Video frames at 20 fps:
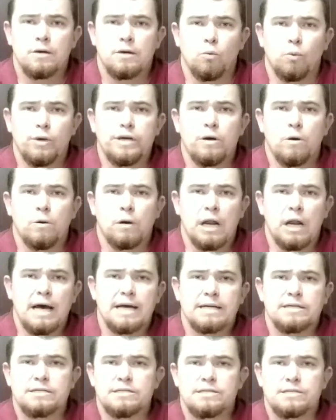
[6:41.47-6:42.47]
We don't
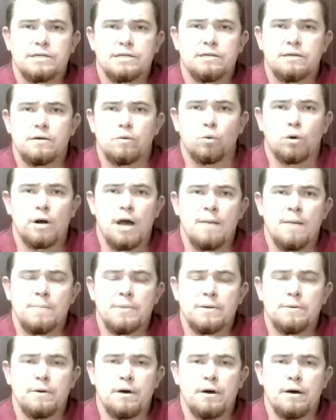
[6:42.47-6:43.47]
like to see that we're
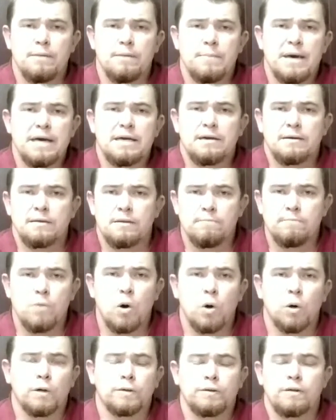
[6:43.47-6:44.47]
not making the
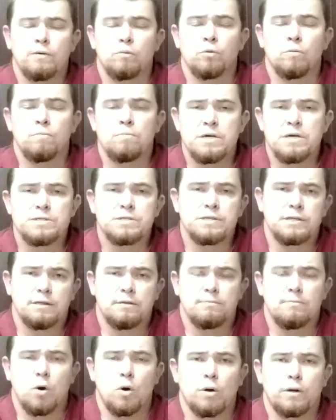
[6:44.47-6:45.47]
mark, that we're missing
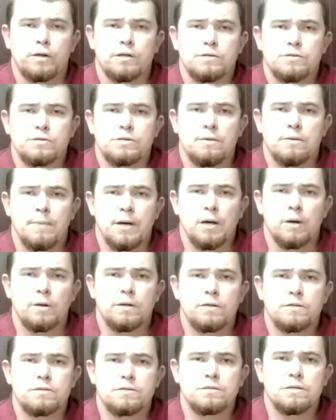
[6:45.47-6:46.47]
the mark in some
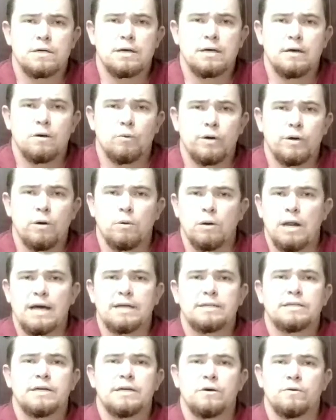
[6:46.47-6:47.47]
areas. We don't
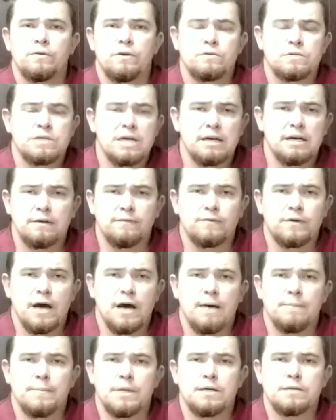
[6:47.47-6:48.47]
like to hear those negative
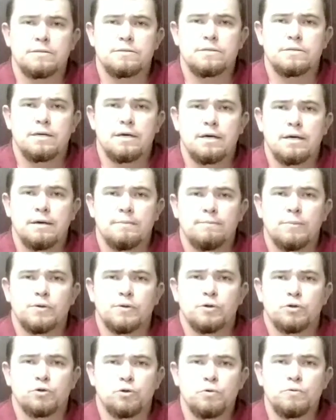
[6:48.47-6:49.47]
comments. But
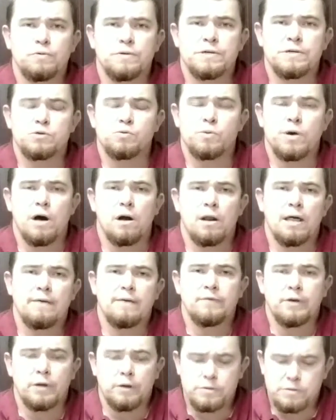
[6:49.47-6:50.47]
the truth is, we all
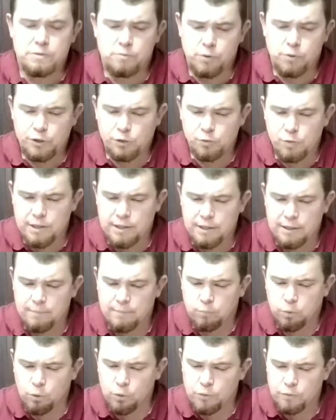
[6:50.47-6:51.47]
have areas in which we can
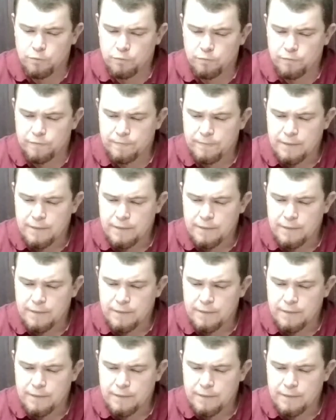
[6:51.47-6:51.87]
improve.